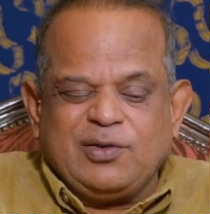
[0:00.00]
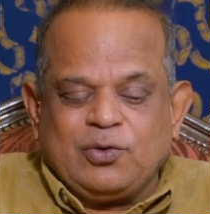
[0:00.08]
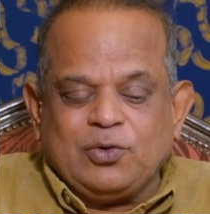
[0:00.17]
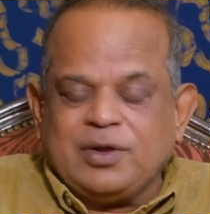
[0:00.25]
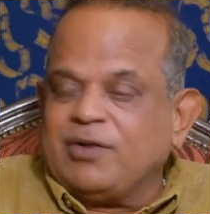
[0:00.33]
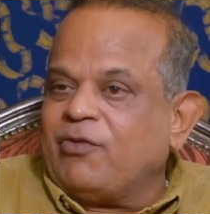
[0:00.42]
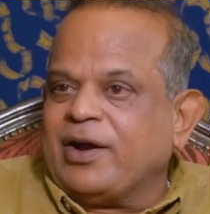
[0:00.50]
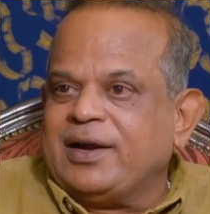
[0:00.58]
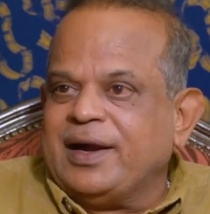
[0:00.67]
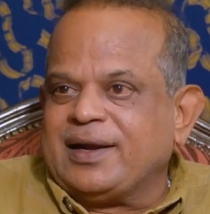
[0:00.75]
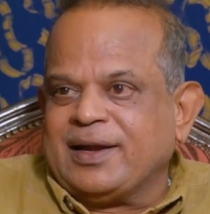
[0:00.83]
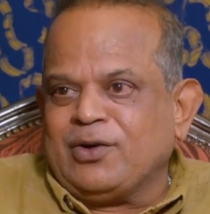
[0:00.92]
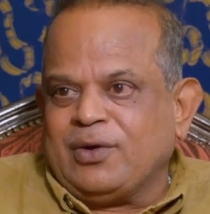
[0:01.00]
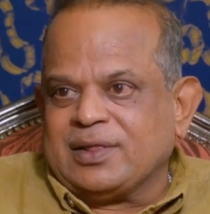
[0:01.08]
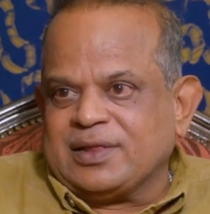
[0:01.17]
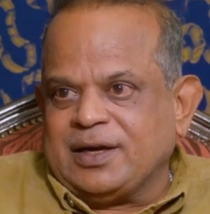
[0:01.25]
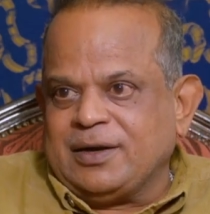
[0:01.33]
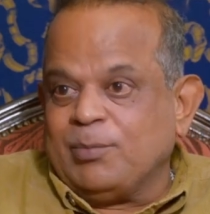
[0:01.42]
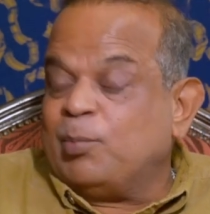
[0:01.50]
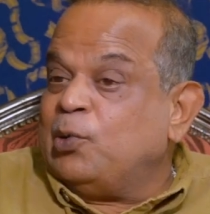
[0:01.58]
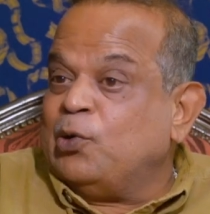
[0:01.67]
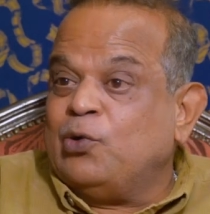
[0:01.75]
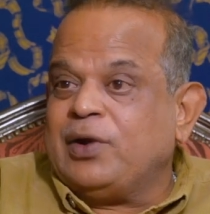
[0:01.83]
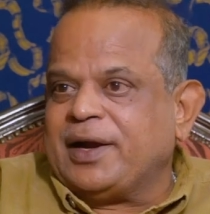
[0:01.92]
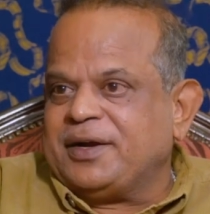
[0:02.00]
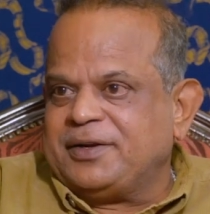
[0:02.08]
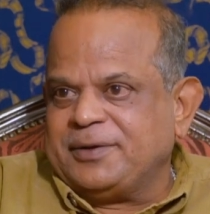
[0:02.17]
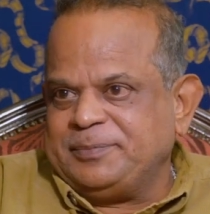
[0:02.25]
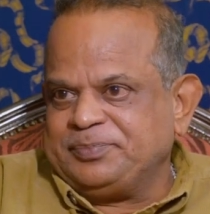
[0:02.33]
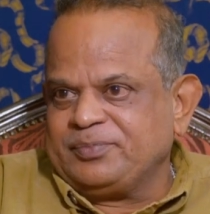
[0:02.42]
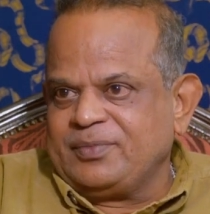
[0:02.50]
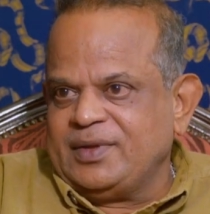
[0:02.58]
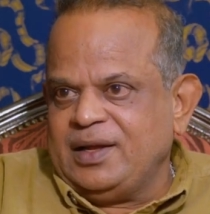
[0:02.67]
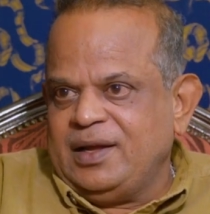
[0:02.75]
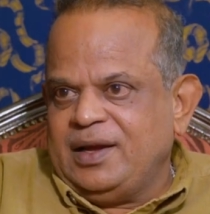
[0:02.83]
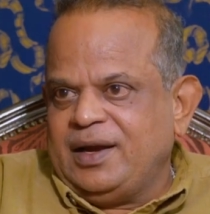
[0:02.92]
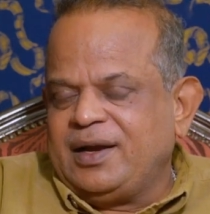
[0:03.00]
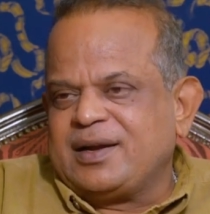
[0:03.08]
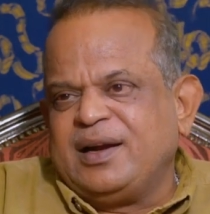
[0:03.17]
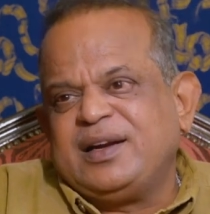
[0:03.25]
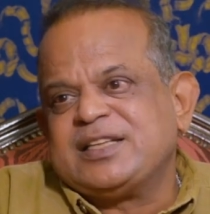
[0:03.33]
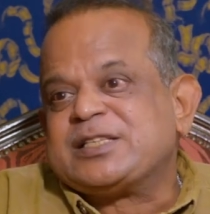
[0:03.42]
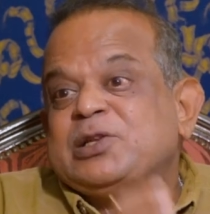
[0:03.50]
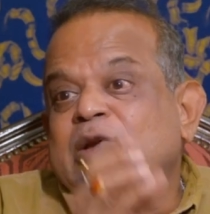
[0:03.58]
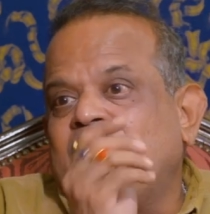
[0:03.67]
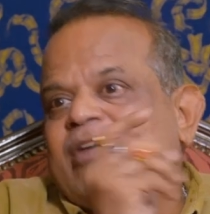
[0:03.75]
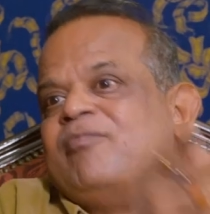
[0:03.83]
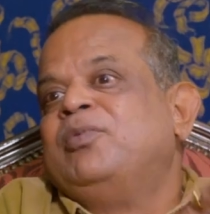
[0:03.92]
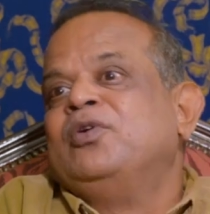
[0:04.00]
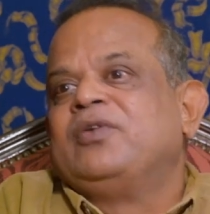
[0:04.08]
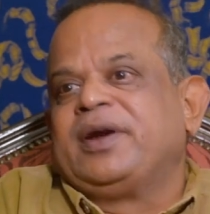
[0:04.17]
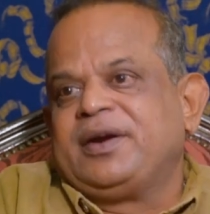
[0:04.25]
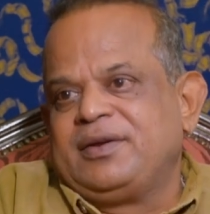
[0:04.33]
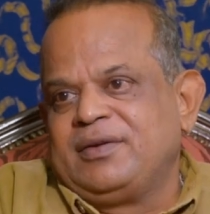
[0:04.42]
to the violet and all that. Blue light. It contains a lot of blue light.